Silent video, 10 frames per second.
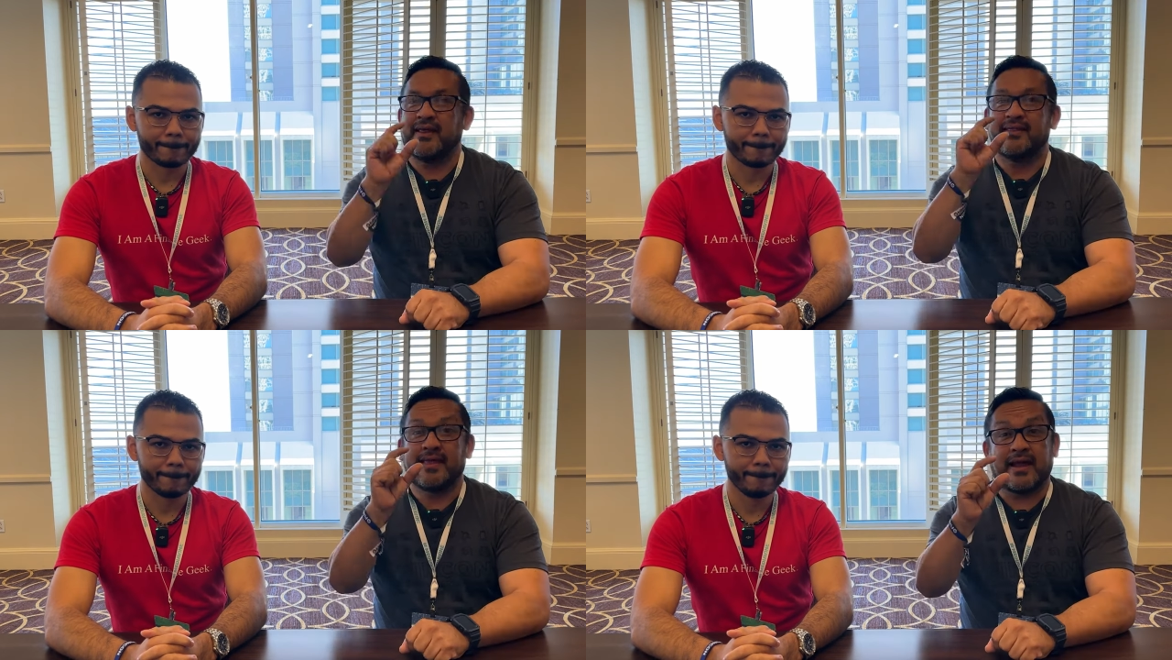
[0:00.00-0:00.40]

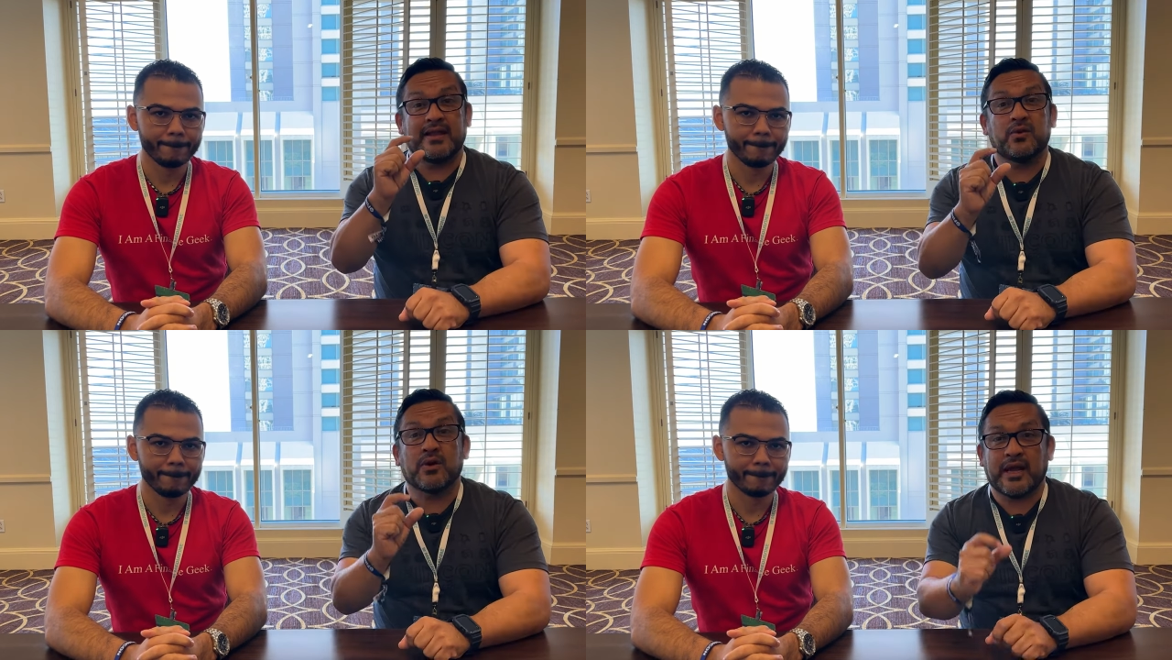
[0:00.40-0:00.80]
Speaker 1: That
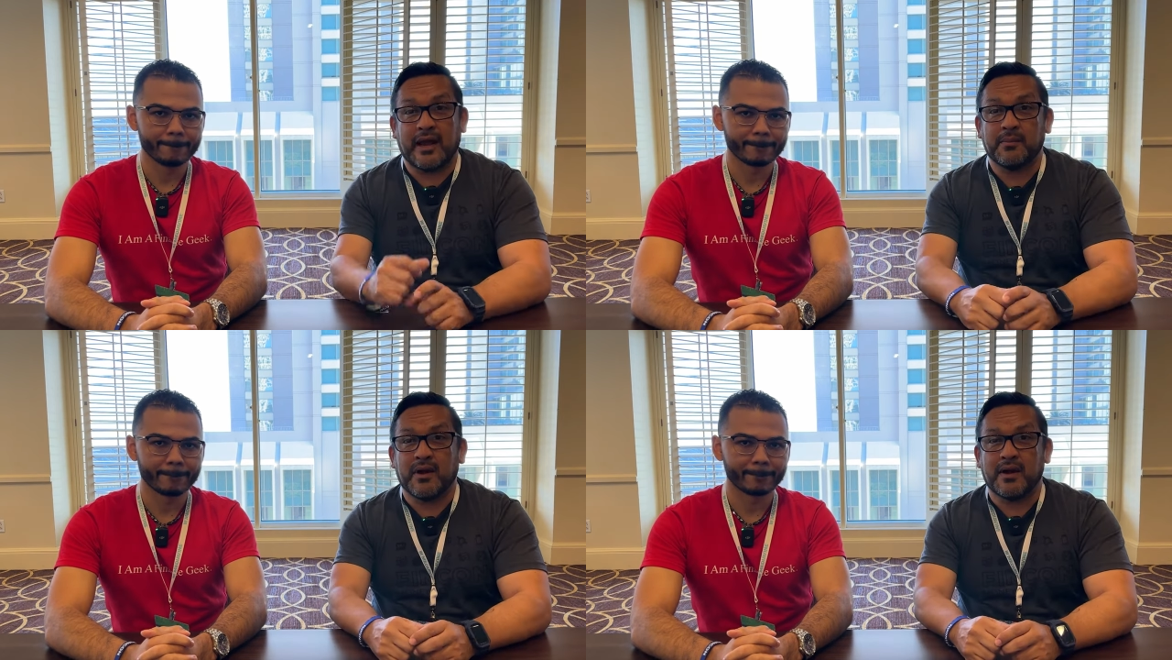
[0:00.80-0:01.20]
little
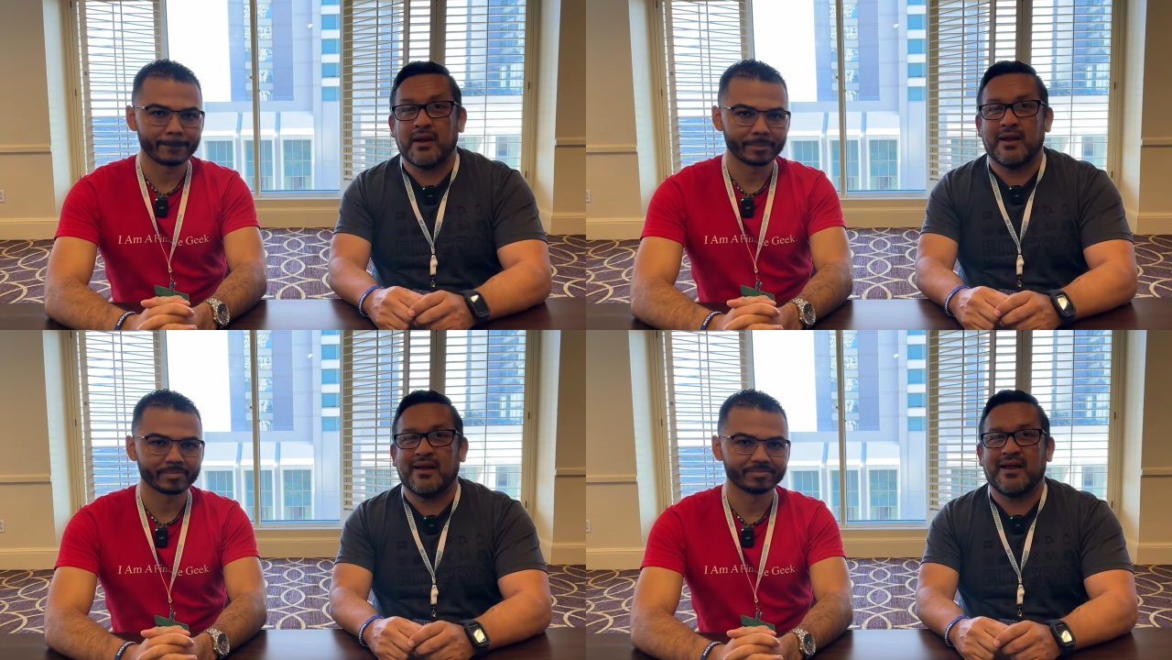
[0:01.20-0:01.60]
camera
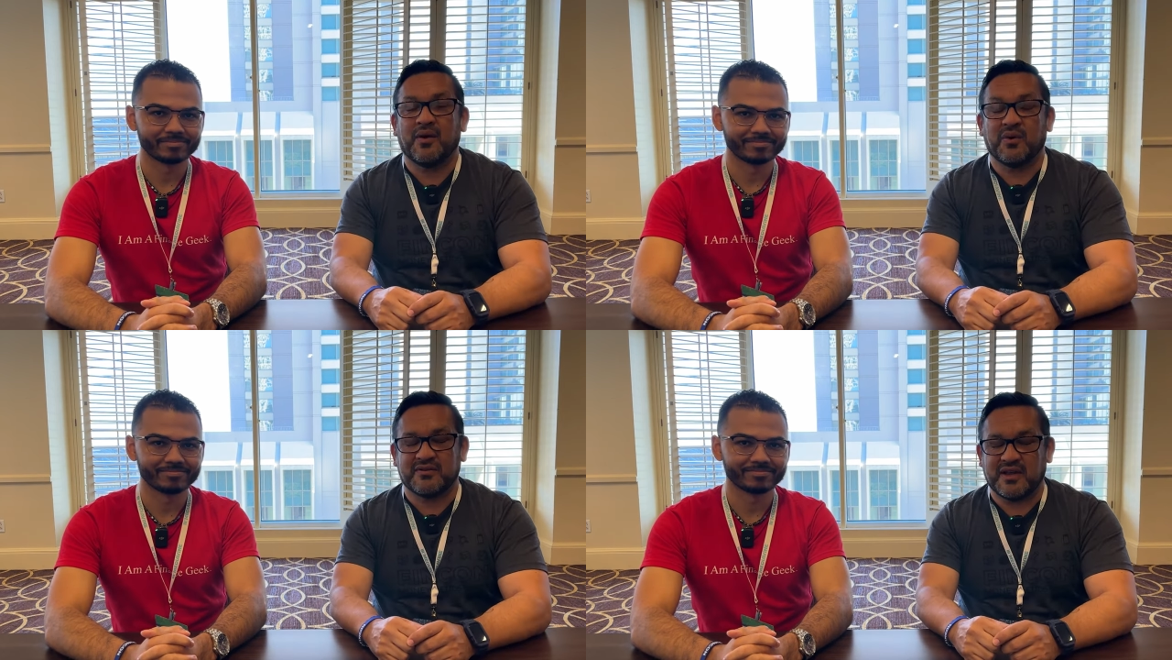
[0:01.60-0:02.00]

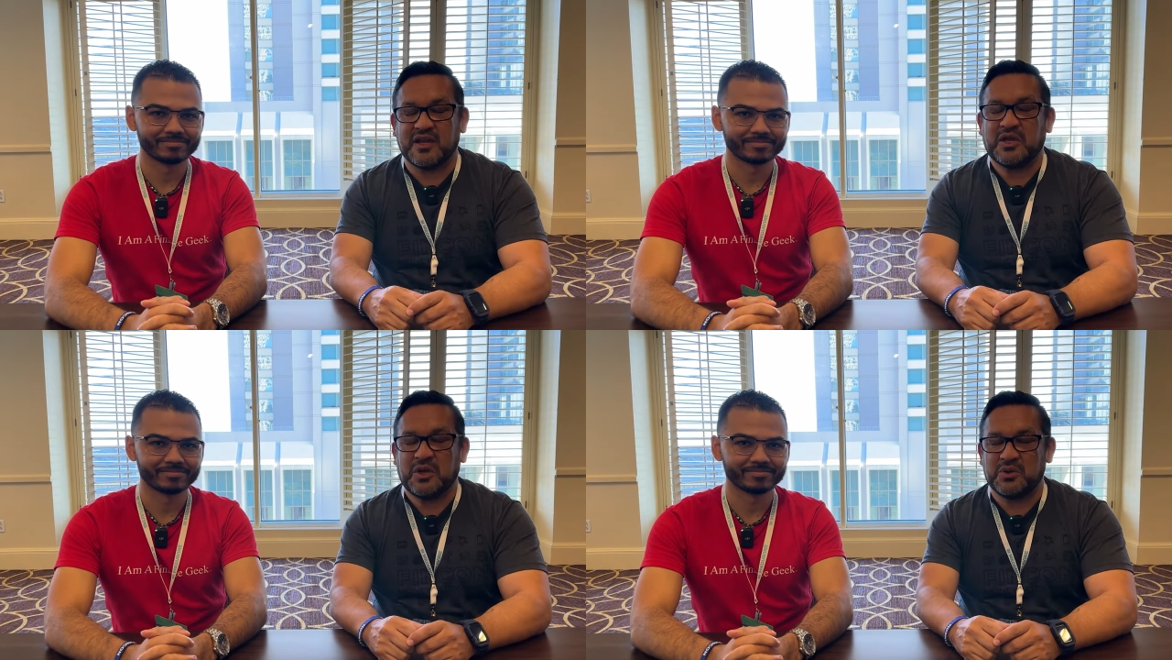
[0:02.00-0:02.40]
was a
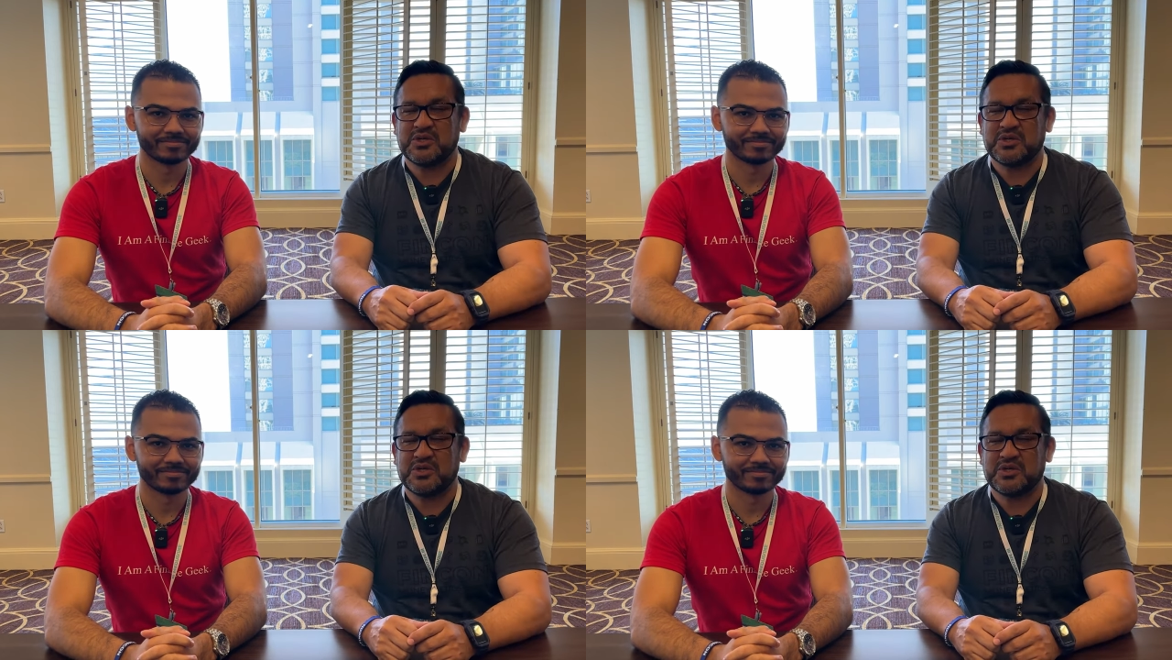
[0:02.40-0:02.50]
huge